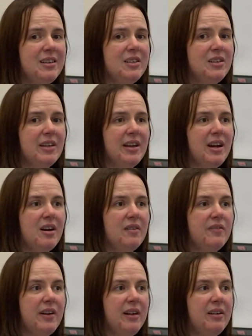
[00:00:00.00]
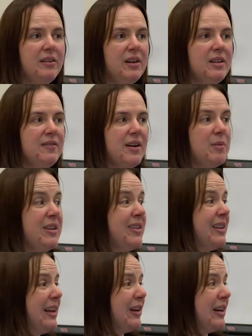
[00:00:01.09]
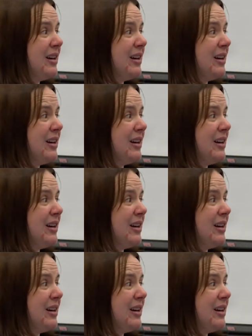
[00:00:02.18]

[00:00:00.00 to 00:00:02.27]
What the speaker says: Do they have elderly family that they look